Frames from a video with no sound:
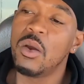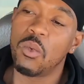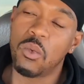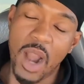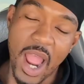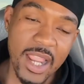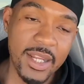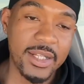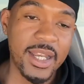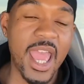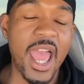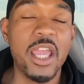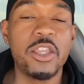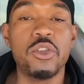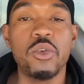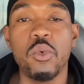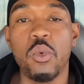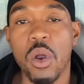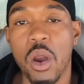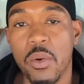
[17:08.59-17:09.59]
Right now,
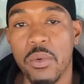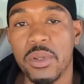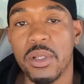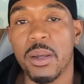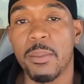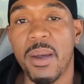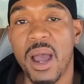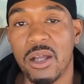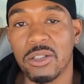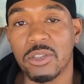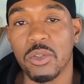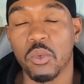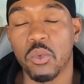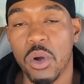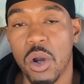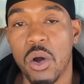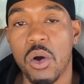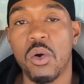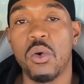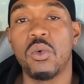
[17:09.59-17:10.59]
you worried about the
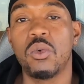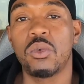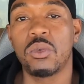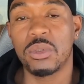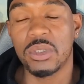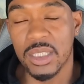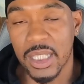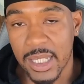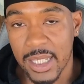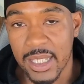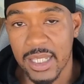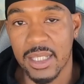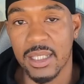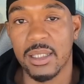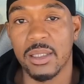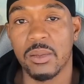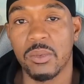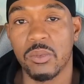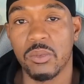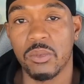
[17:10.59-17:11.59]
wrong thing.